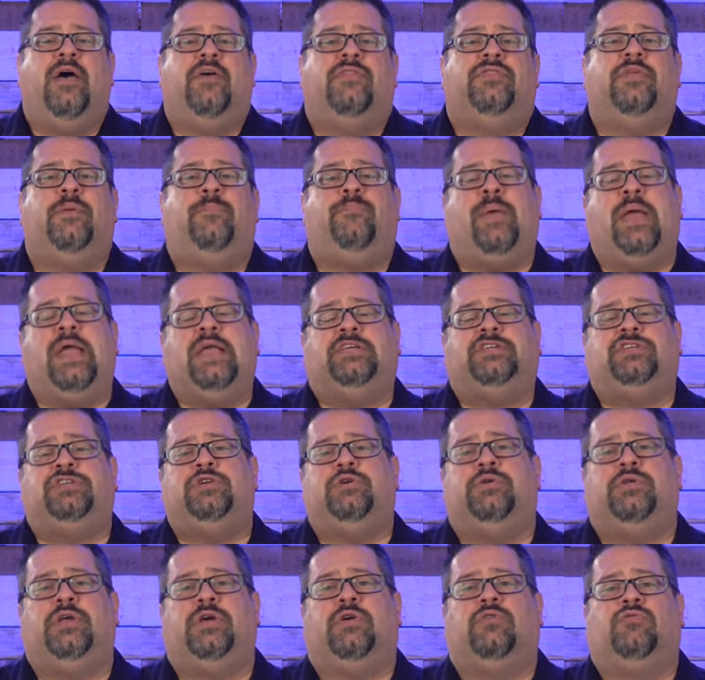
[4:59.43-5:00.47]
The base
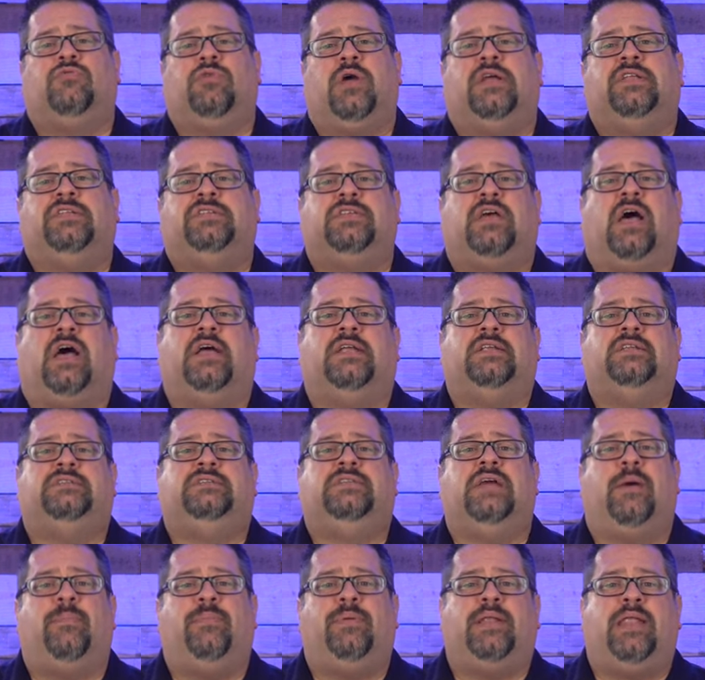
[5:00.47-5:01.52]
unit runs on
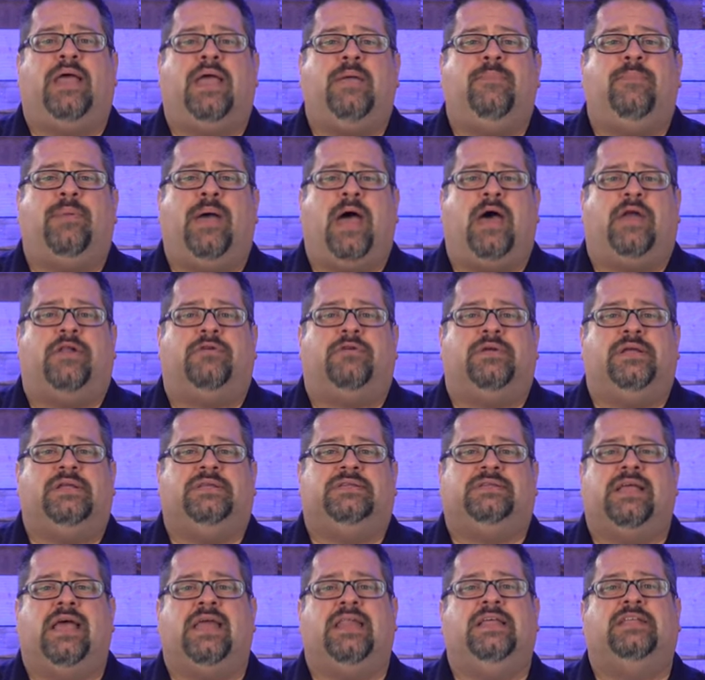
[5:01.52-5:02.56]
AA
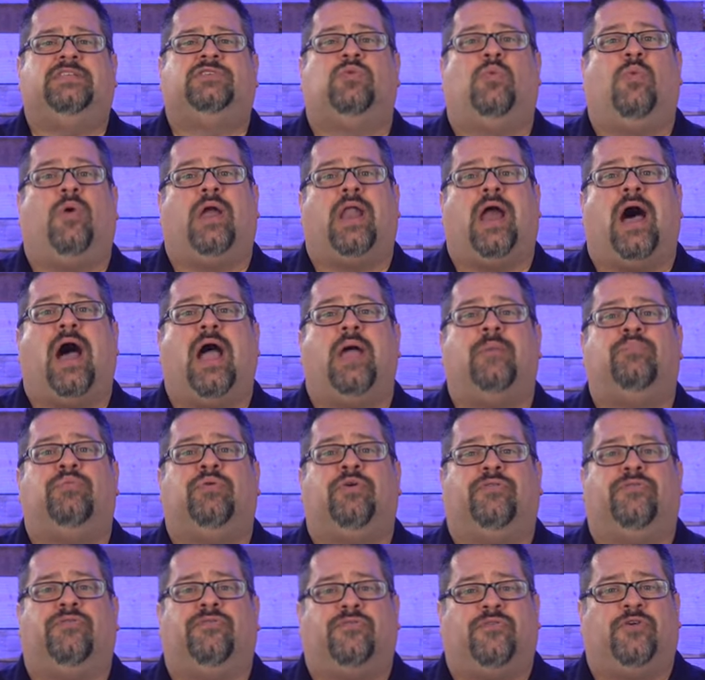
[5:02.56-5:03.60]
batteries, and it's what I
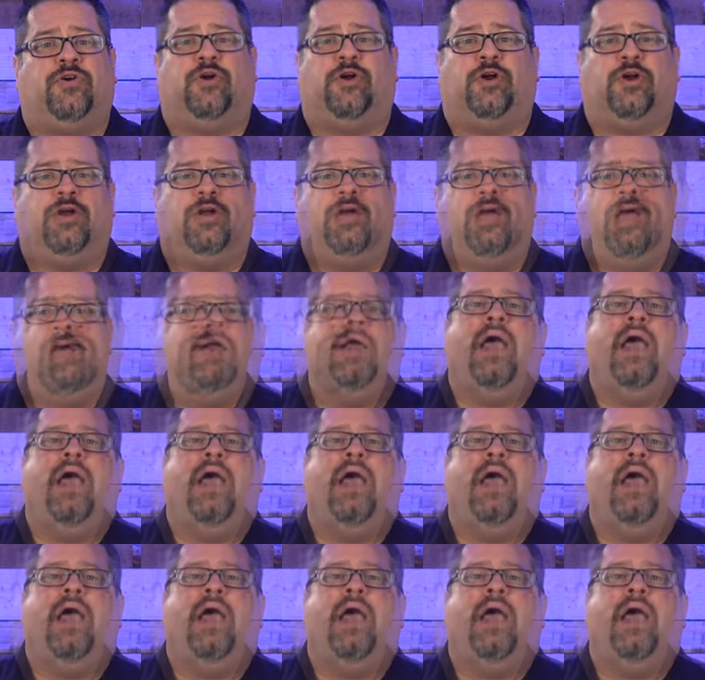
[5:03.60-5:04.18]
prefer.